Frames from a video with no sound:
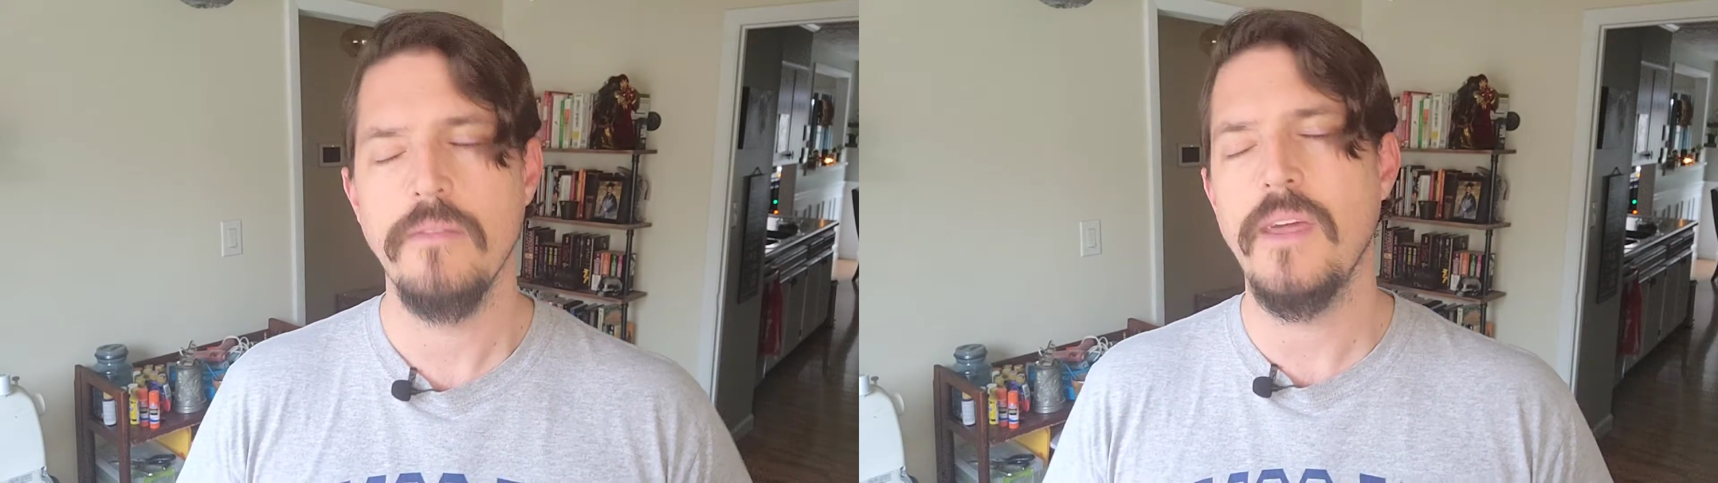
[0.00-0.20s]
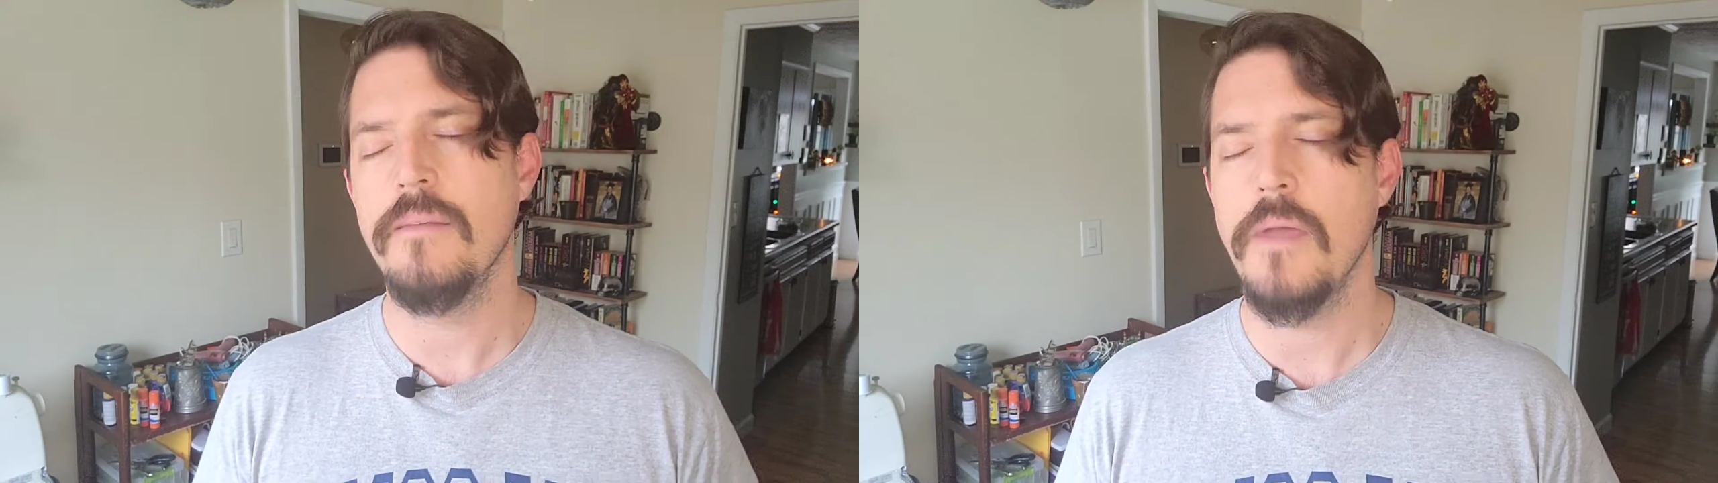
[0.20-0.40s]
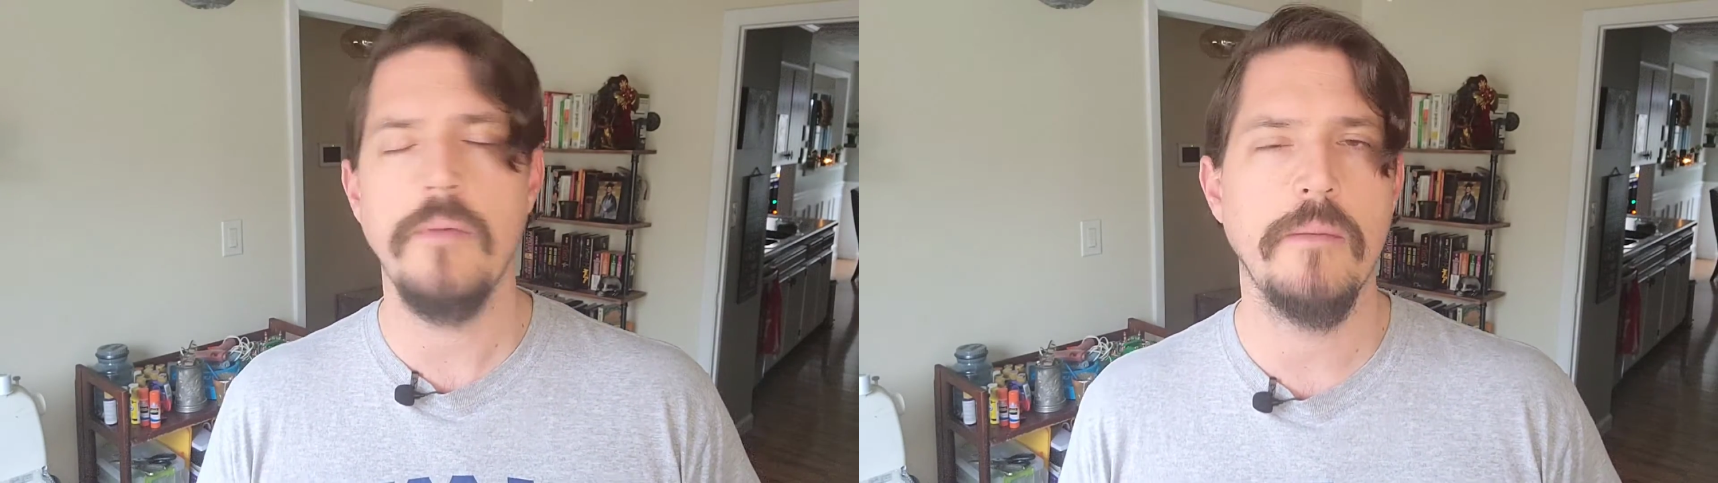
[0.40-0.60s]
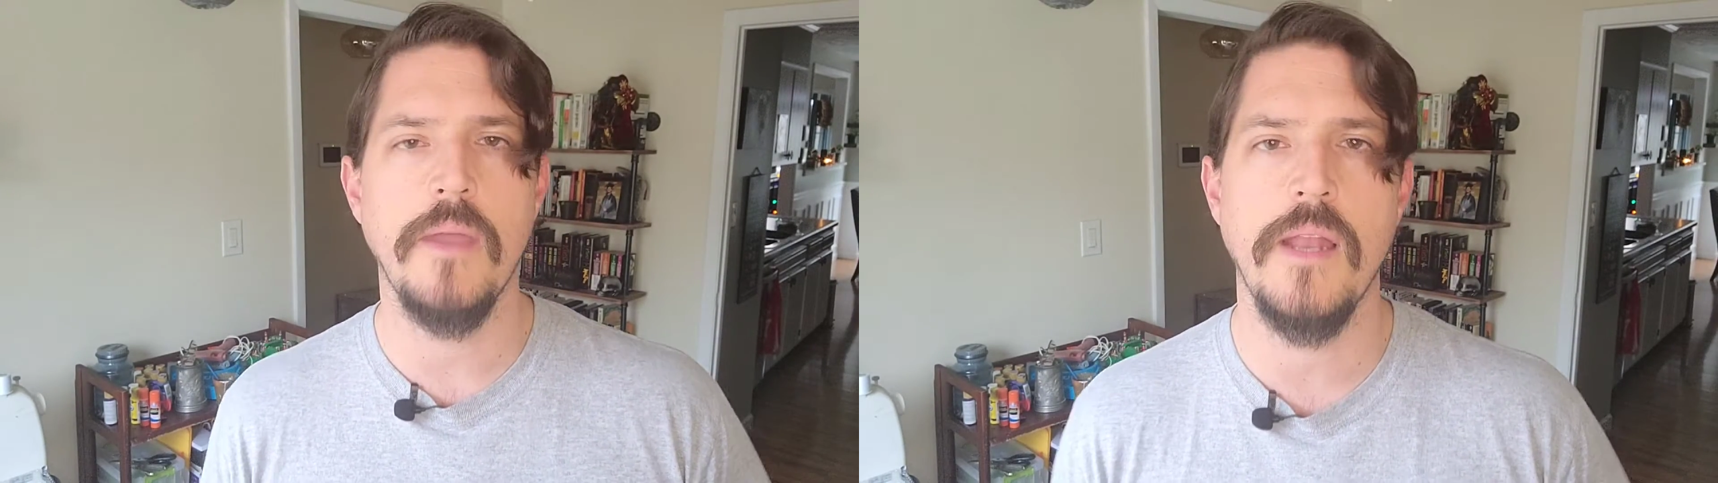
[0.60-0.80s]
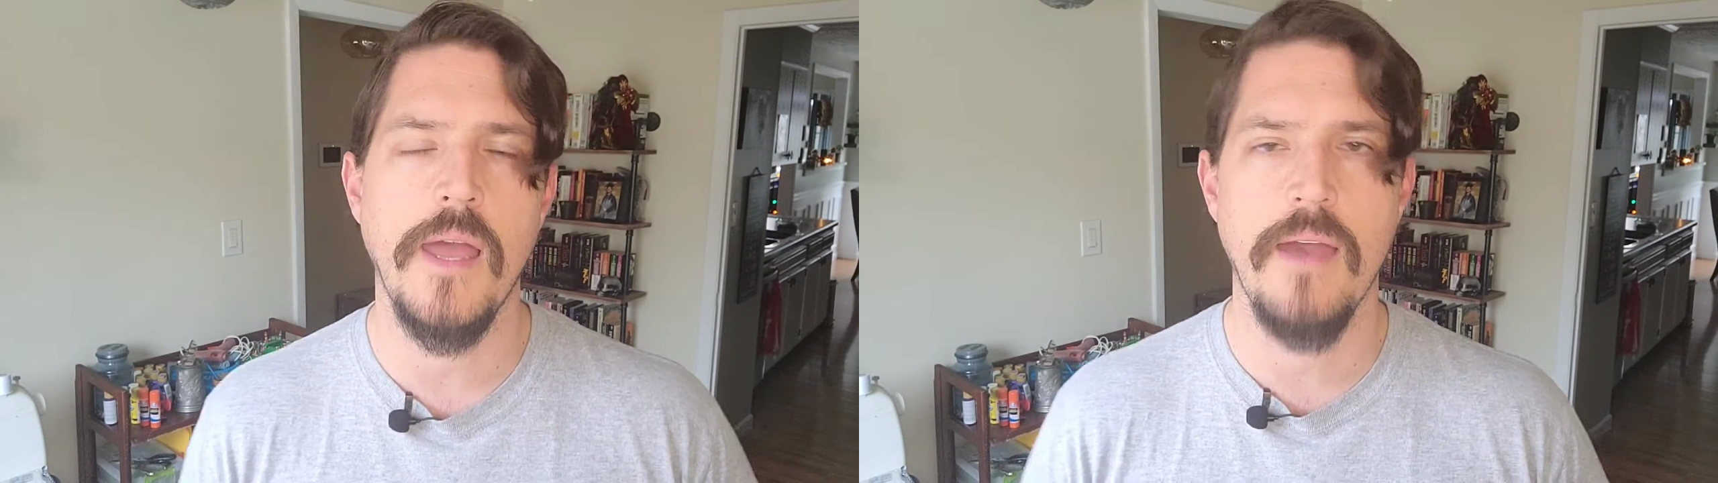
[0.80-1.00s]
then maybe it
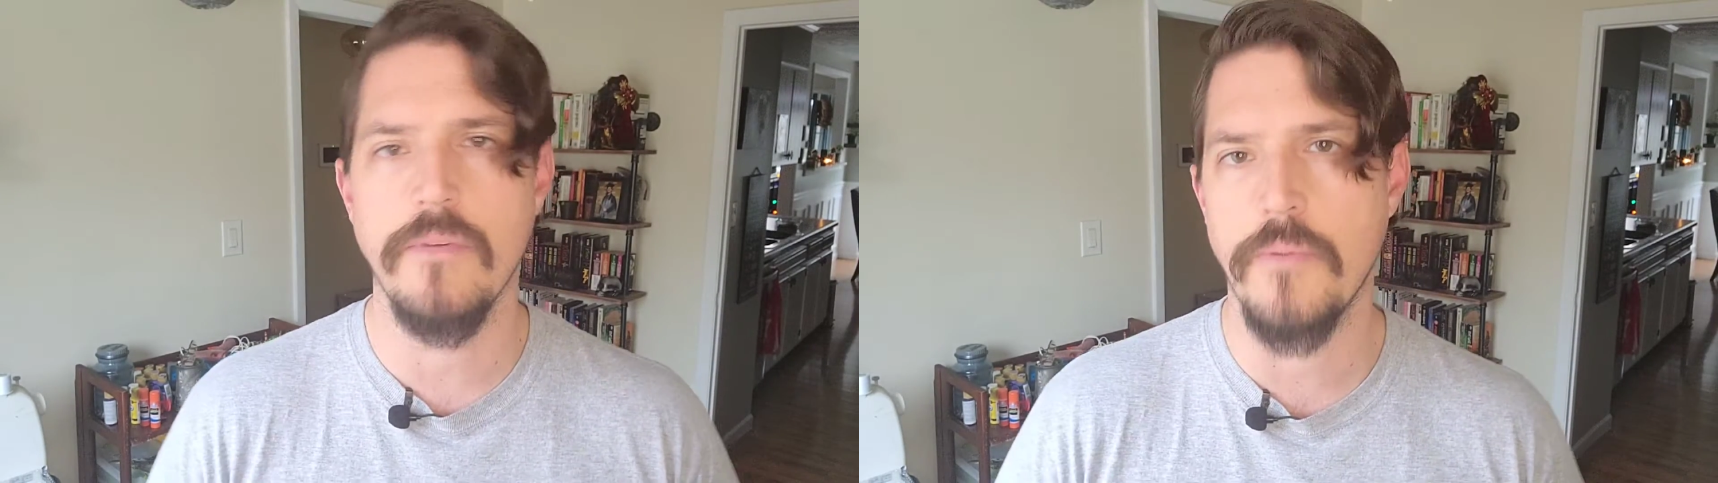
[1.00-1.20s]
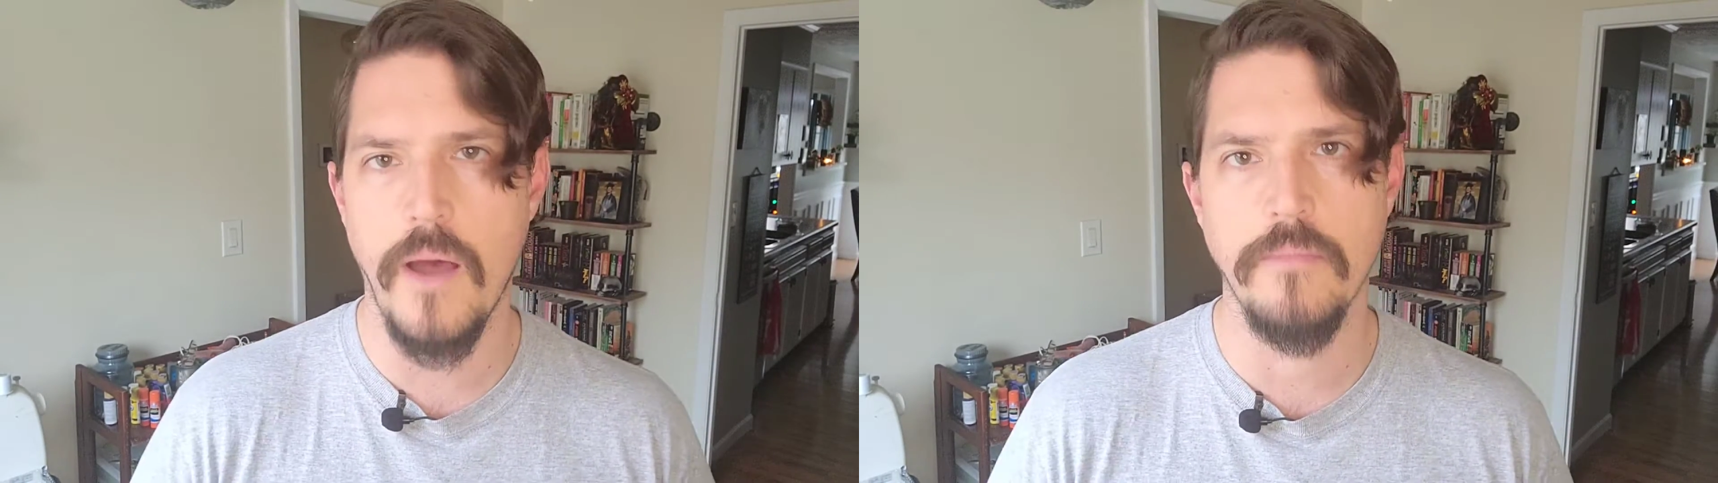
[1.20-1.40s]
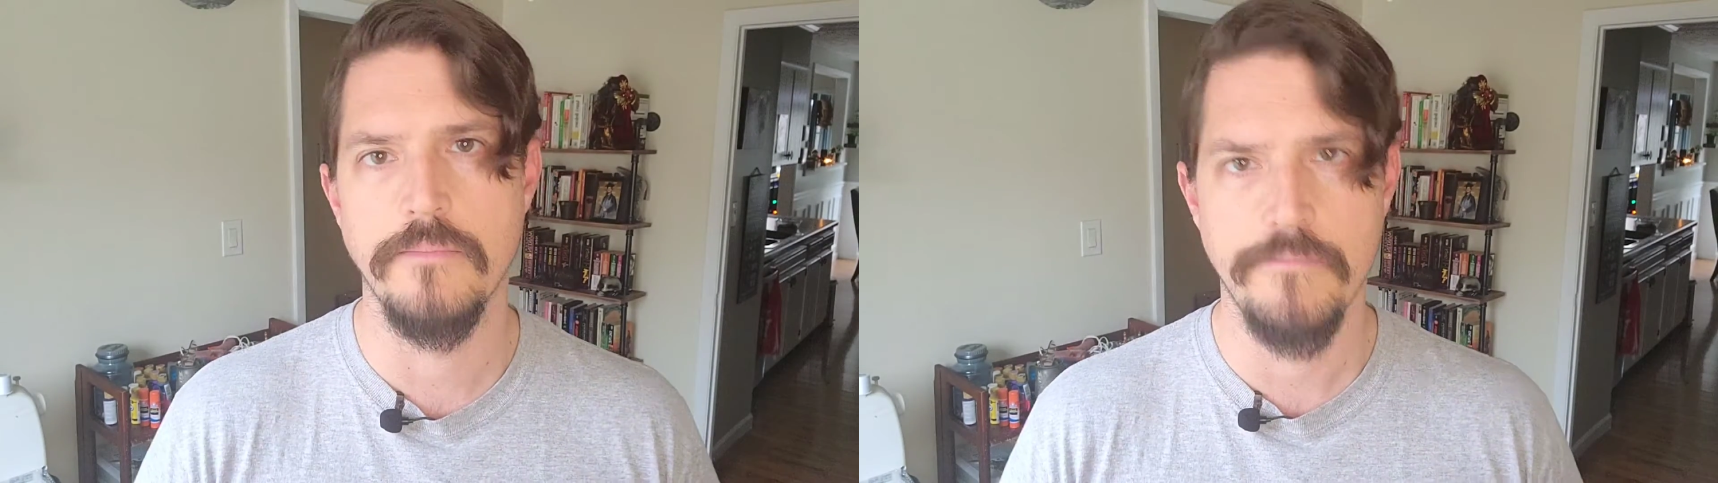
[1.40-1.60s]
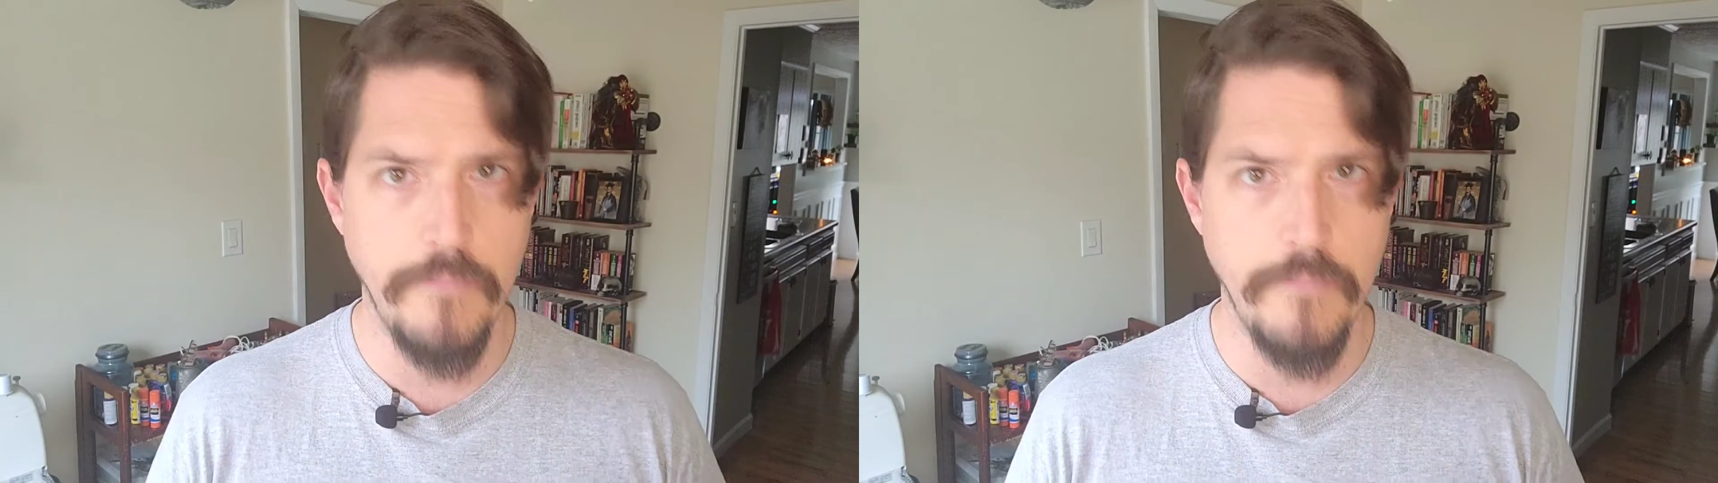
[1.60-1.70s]
may not have a problem.